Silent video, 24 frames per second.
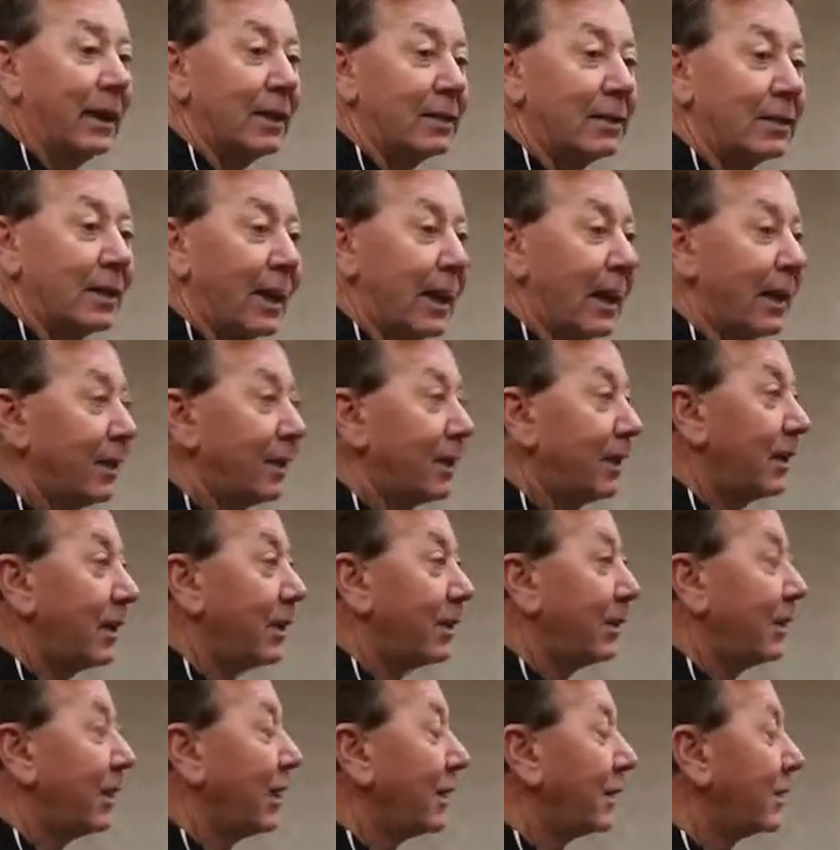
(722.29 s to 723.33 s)
it said, you
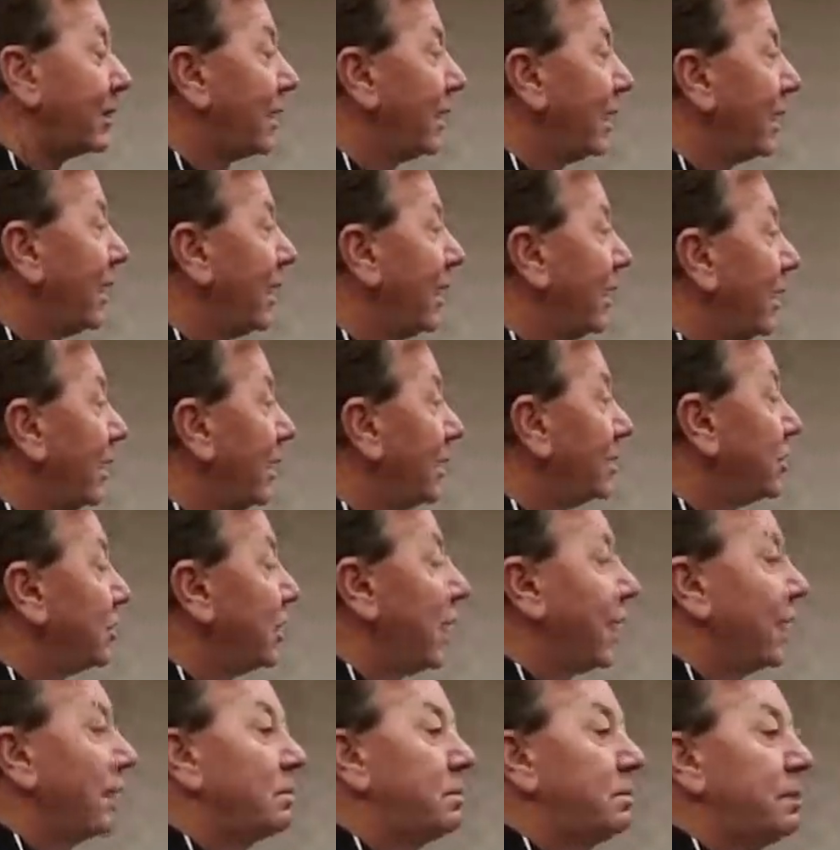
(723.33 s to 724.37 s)
know, that
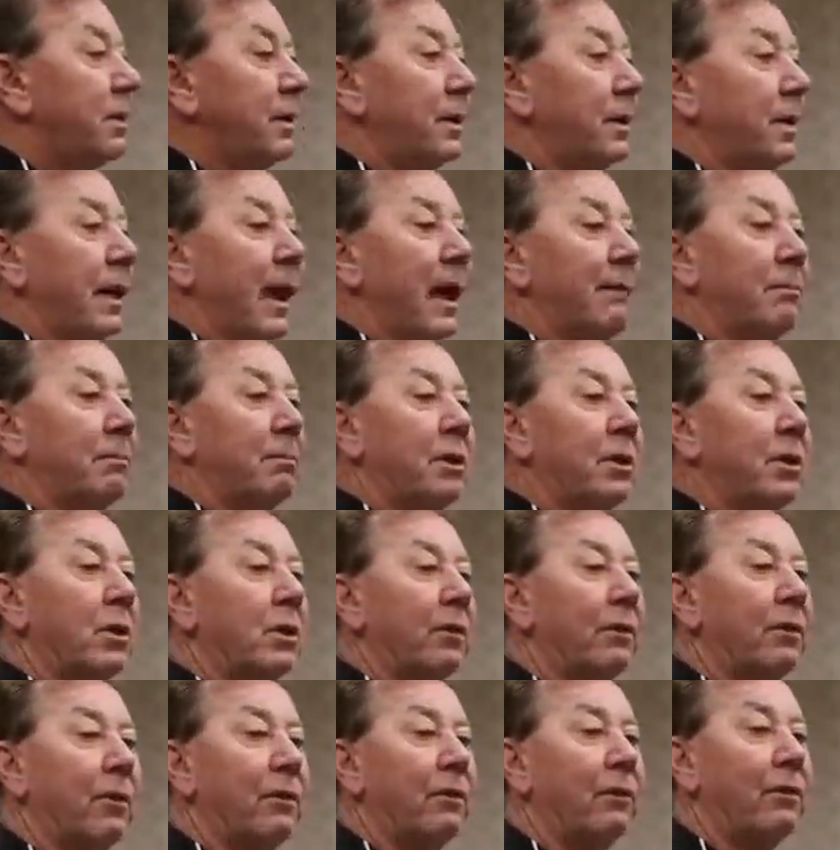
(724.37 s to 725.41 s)
you have
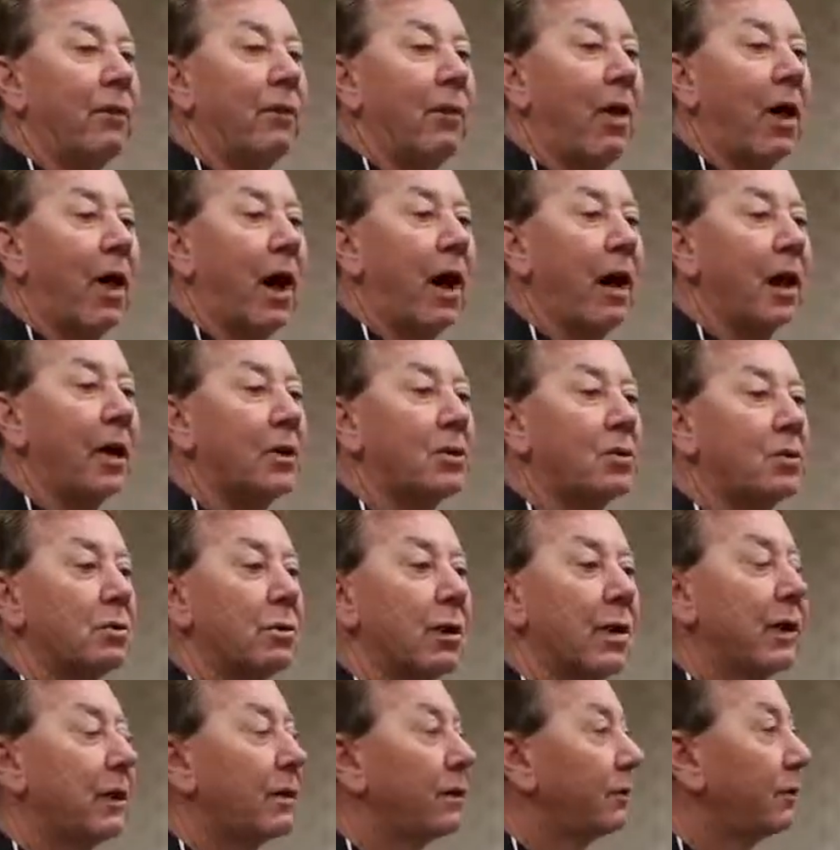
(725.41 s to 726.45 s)
beautiful, flawless,
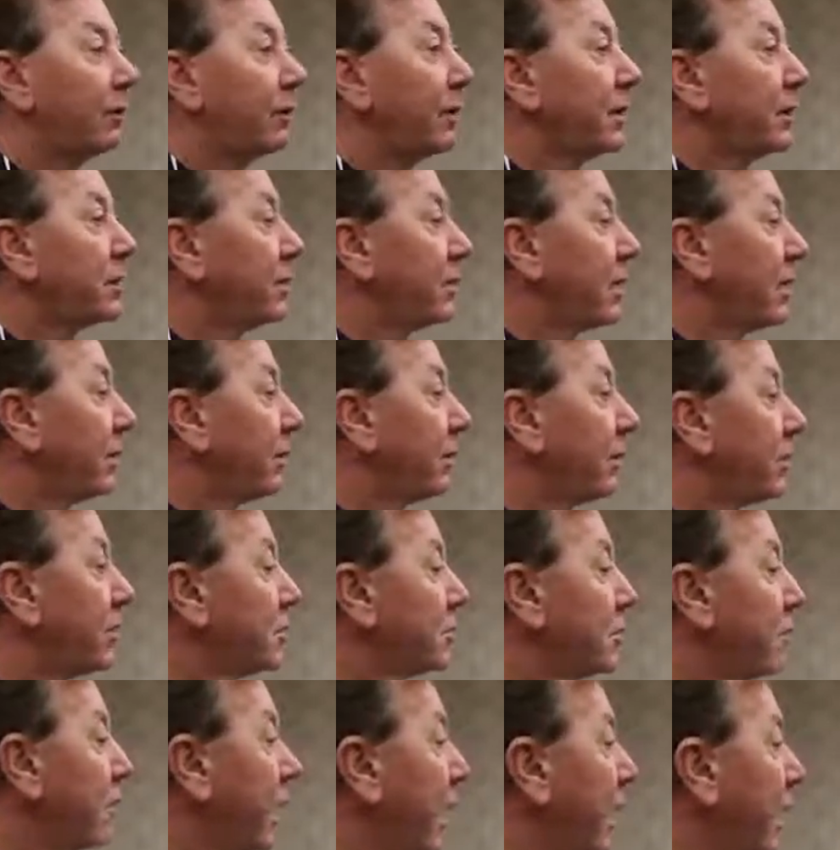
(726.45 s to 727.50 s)
wrinkle-free skin with
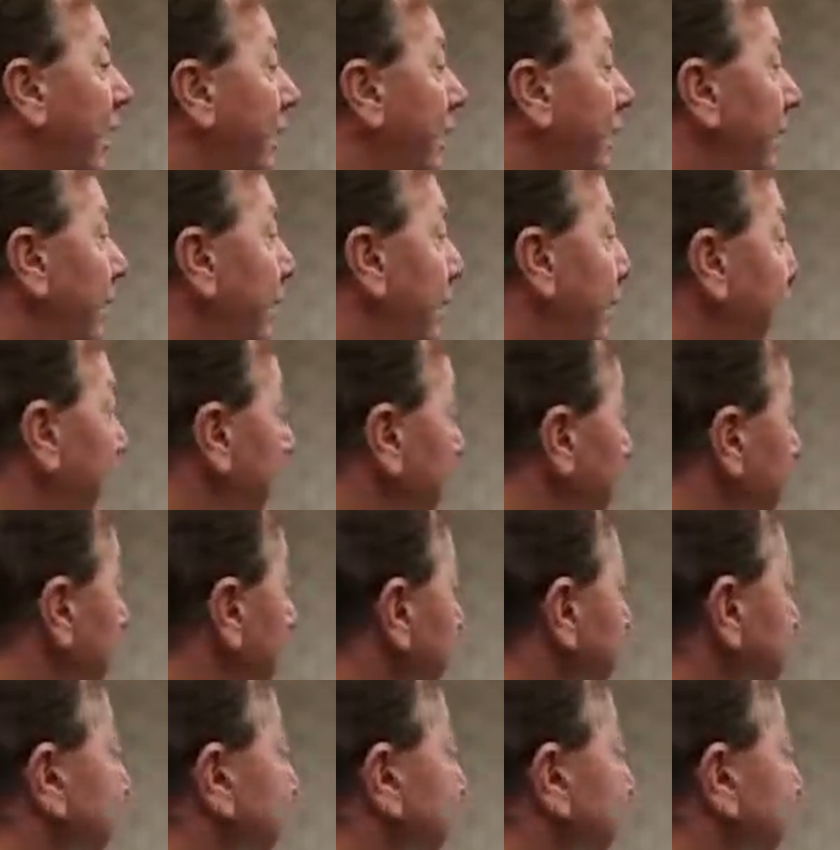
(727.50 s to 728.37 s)
this product. She